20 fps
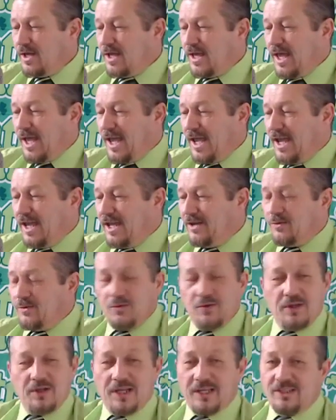And
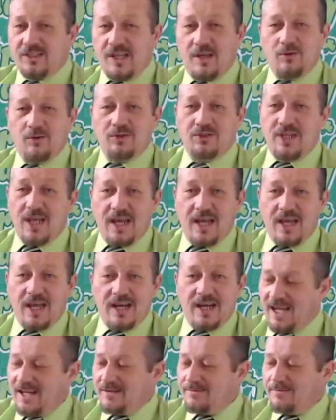like I say, a
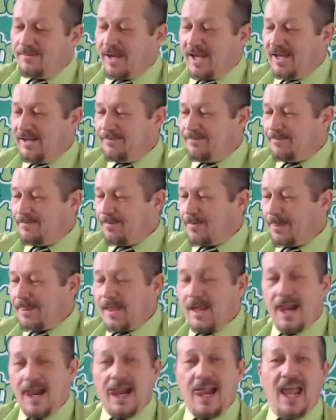dedicated man.
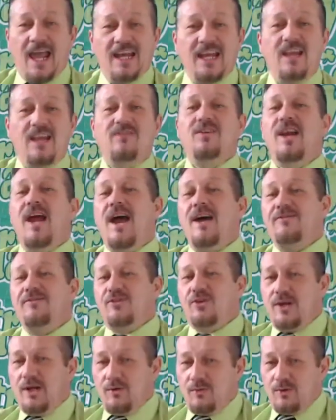And even
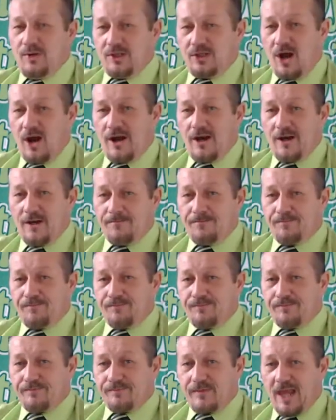after he retired
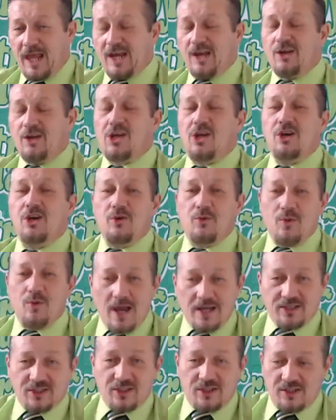and he could have
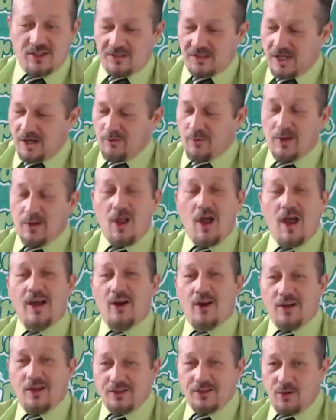rested and
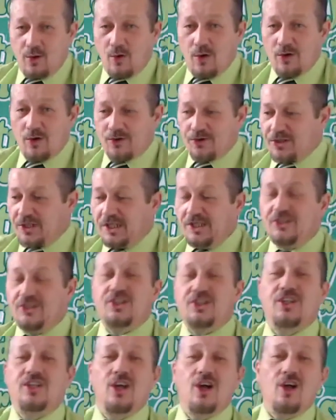relied on his laurels, he
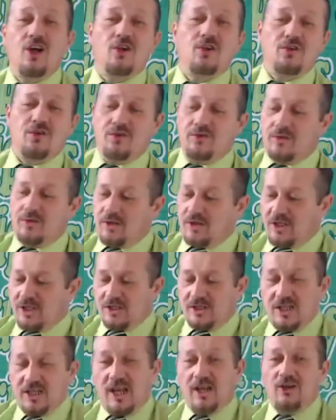still
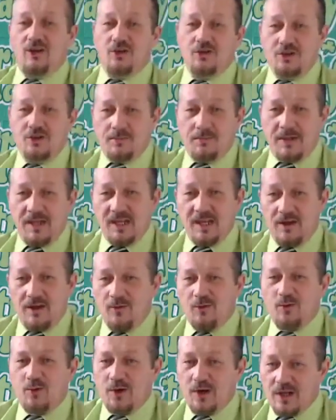continued to be a
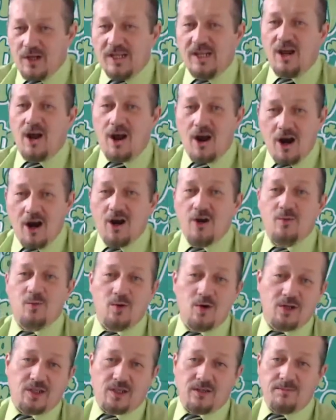really
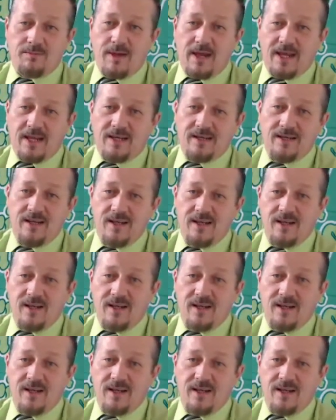hardworking man